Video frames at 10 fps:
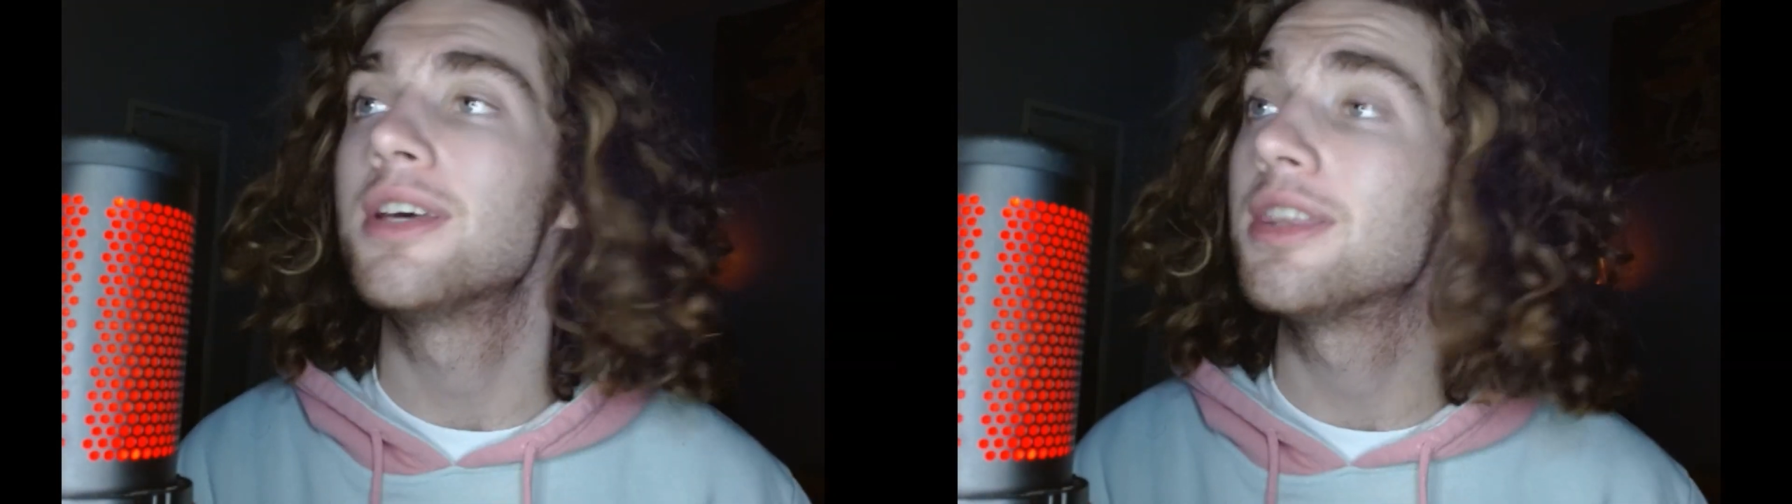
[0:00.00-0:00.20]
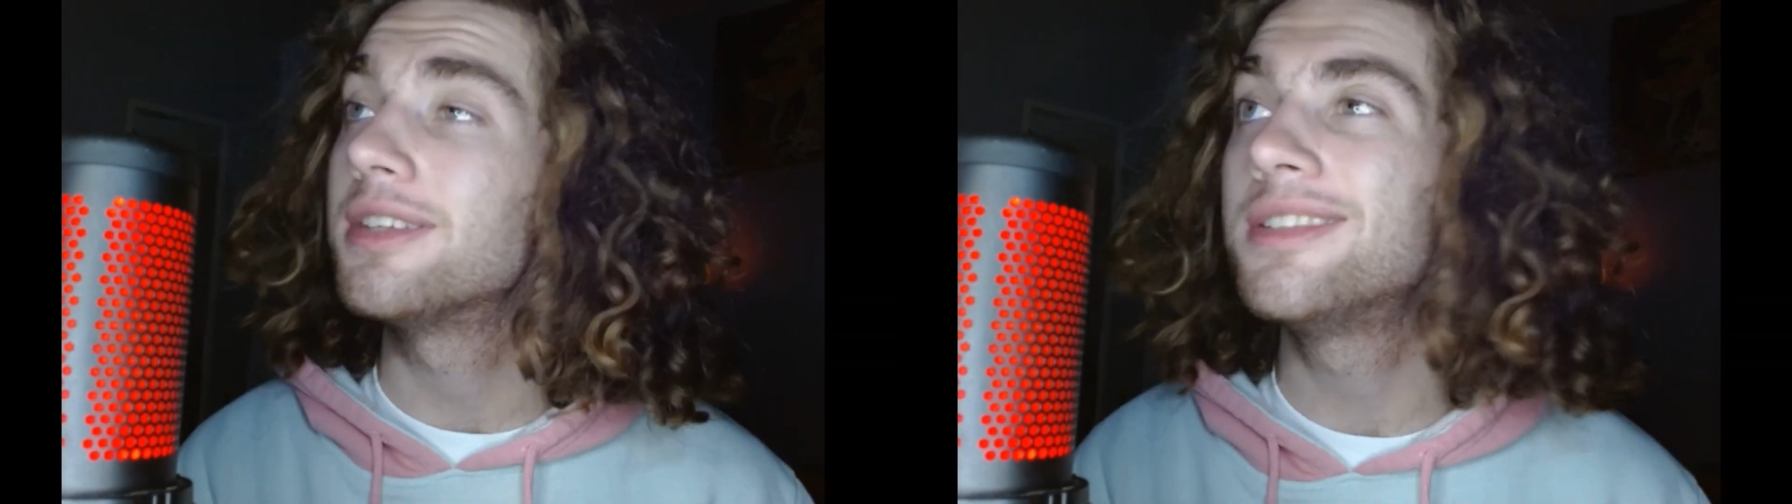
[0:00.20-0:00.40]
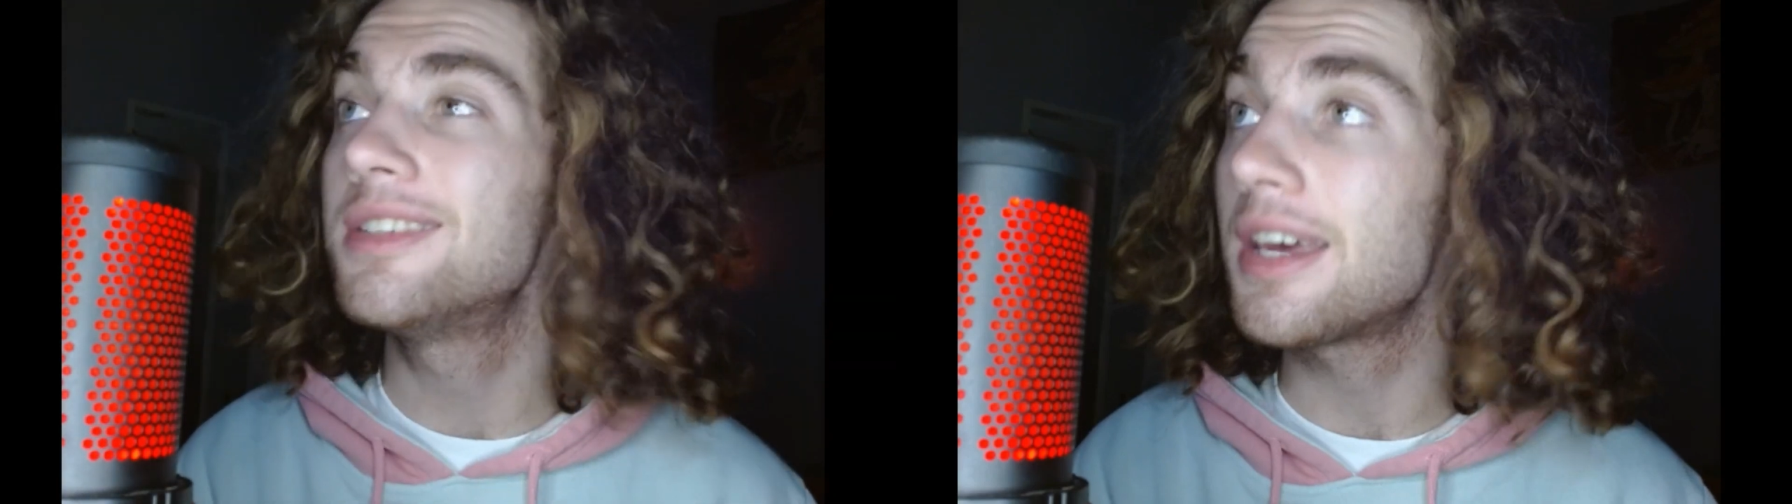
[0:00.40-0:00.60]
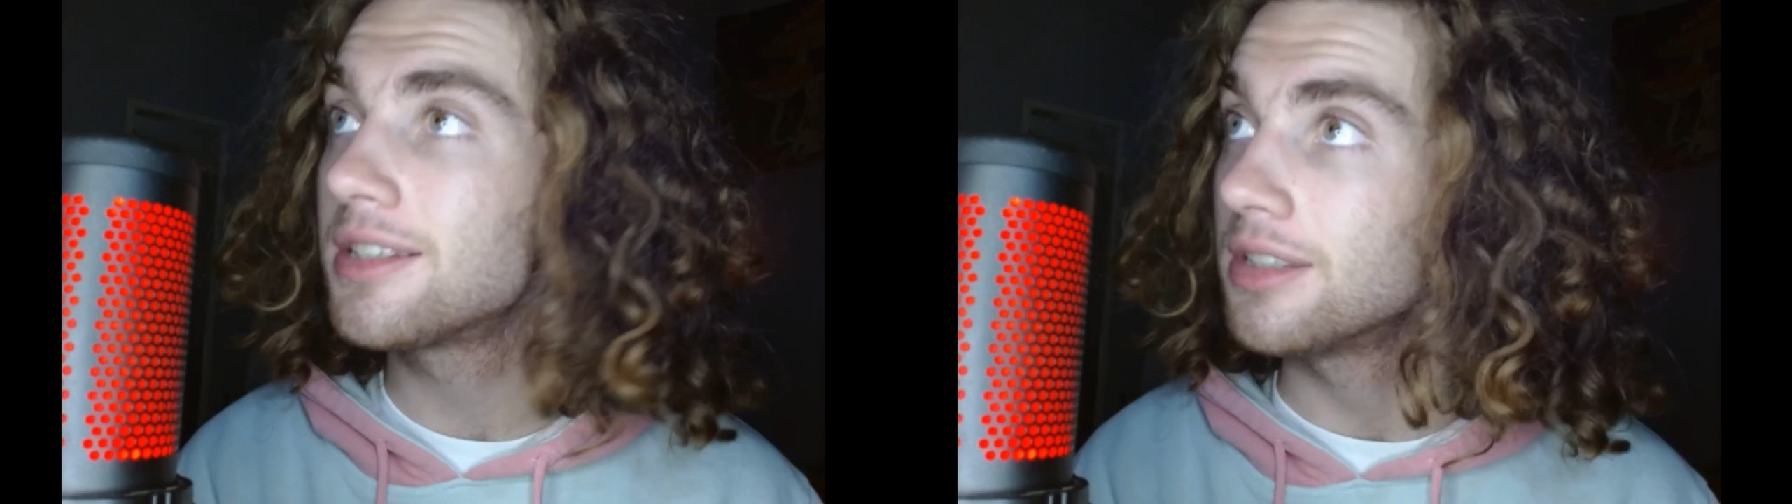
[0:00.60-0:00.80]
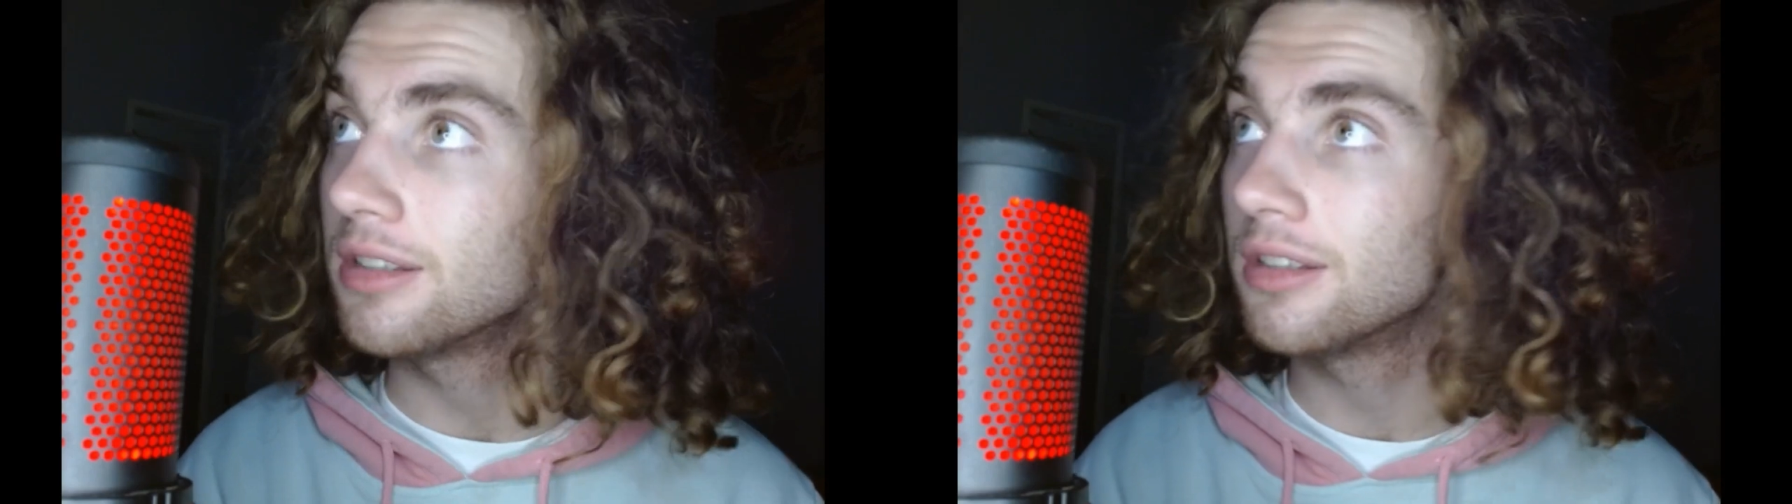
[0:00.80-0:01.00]
The
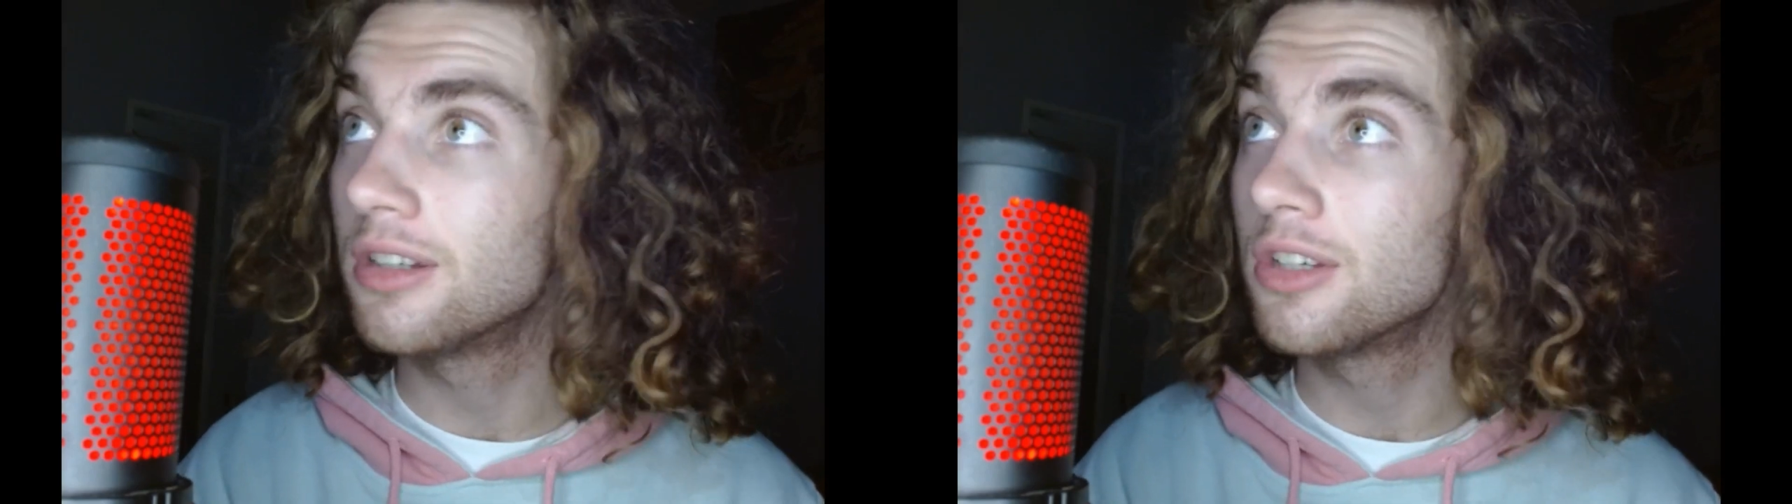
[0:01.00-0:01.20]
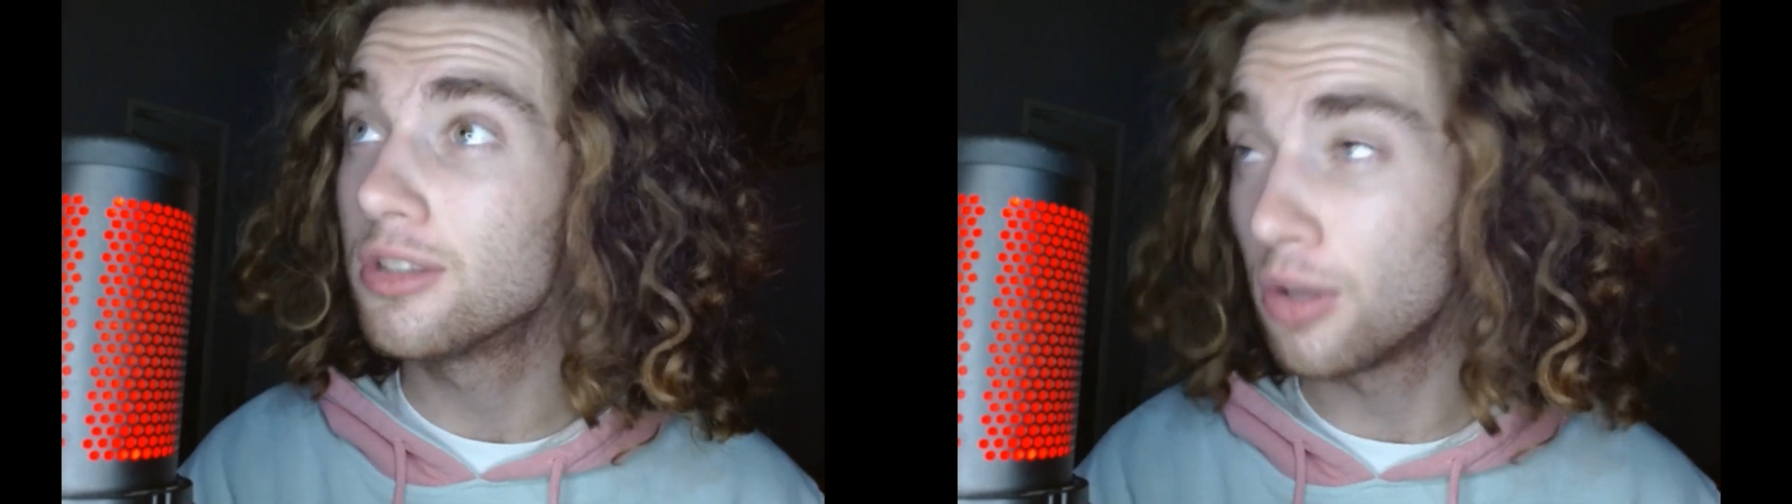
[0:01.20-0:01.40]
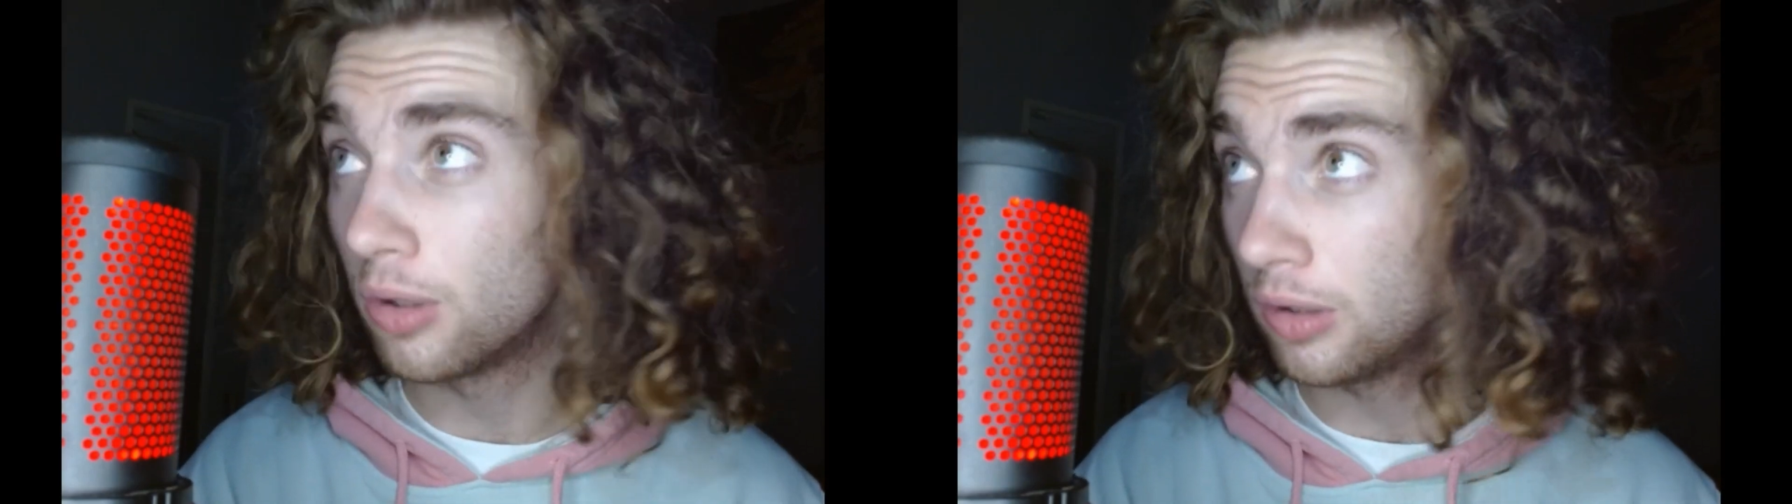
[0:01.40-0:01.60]
sexy solo